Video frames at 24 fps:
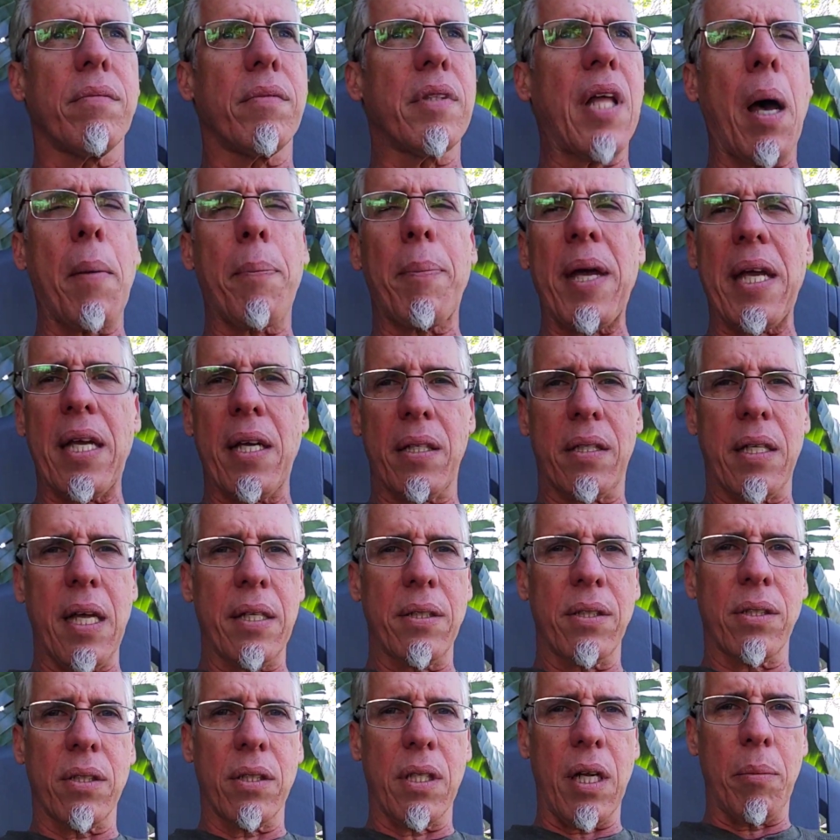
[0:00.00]
not paying
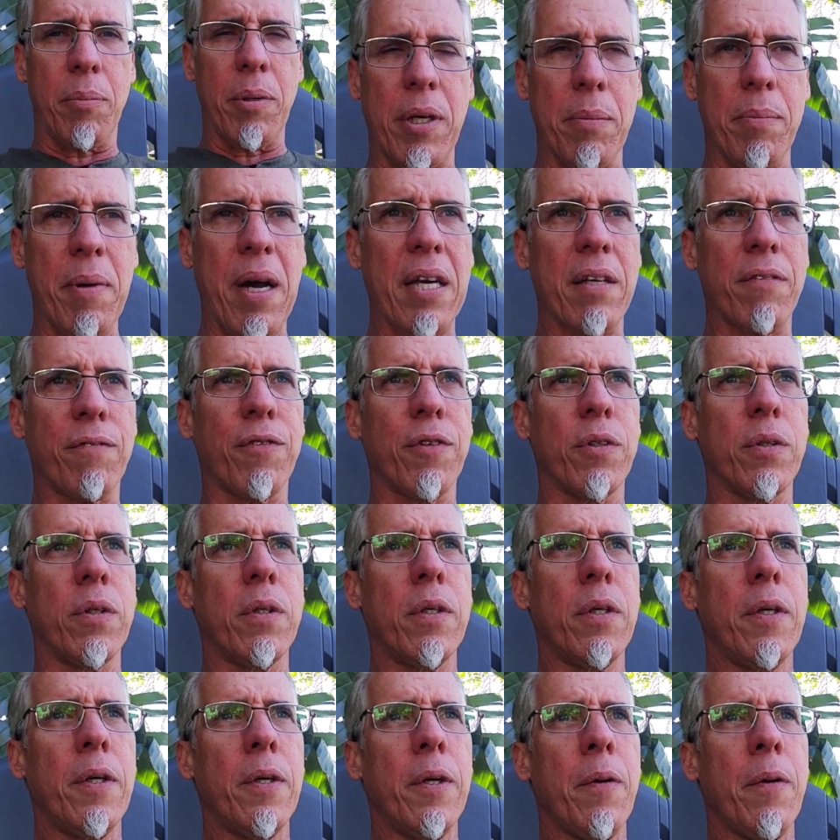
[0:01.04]
attention, being mindful.